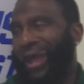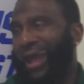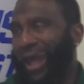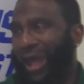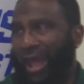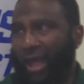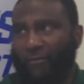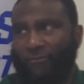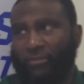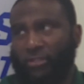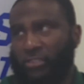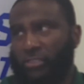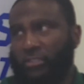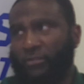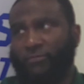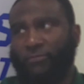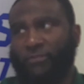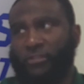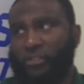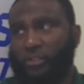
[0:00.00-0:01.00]
Obviously,
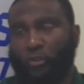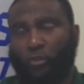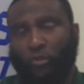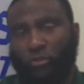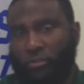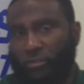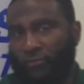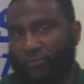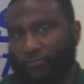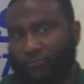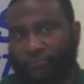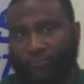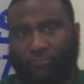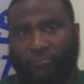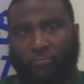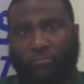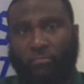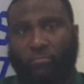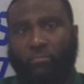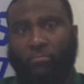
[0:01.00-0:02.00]
physical is...
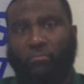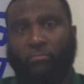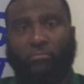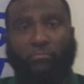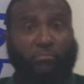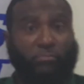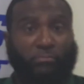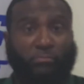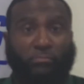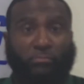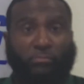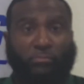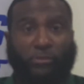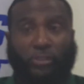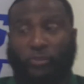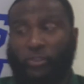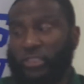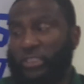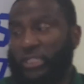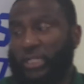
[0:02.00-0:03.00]

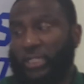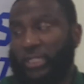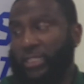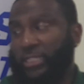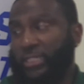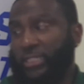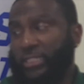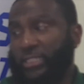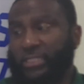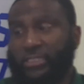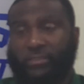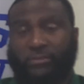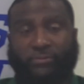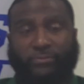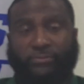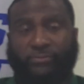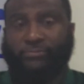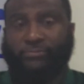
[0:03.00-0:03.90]
Once y'all get it in,